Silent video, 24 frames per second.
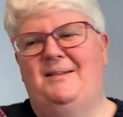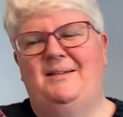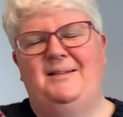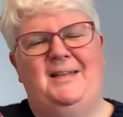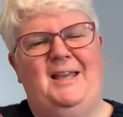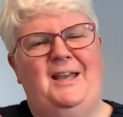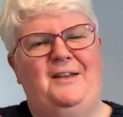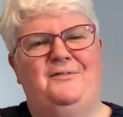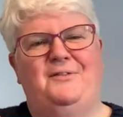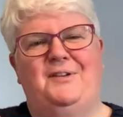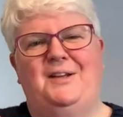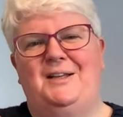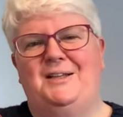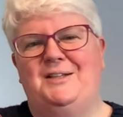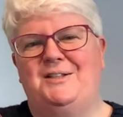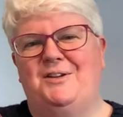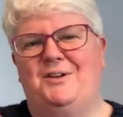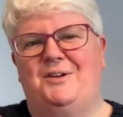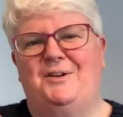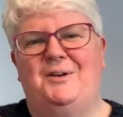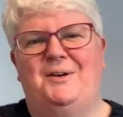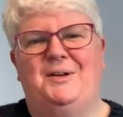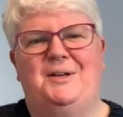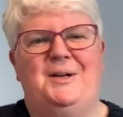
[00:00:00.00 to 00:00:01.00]
evenings
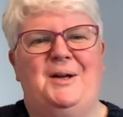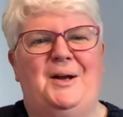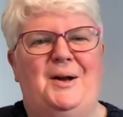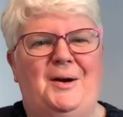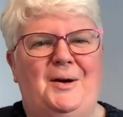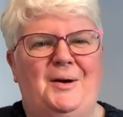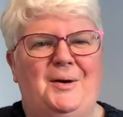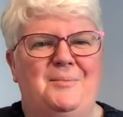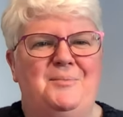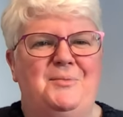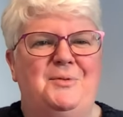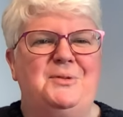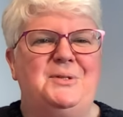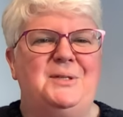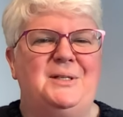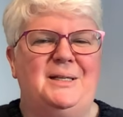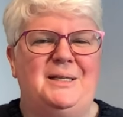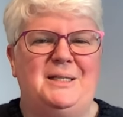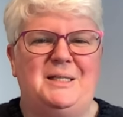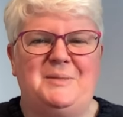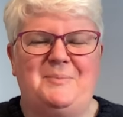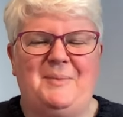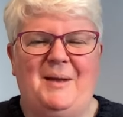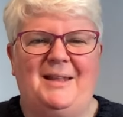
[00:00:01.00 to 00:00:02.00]
are mostly
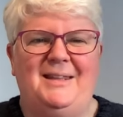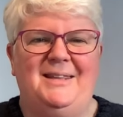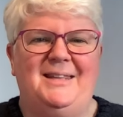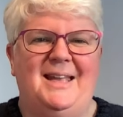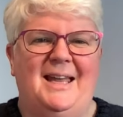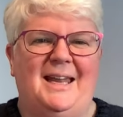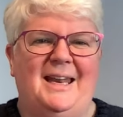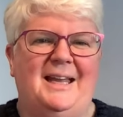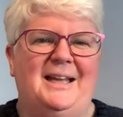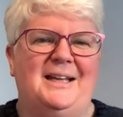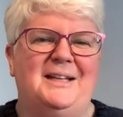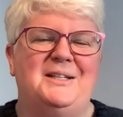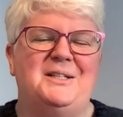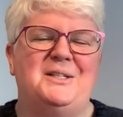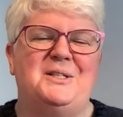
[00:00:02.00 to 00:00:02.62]
spent knitting,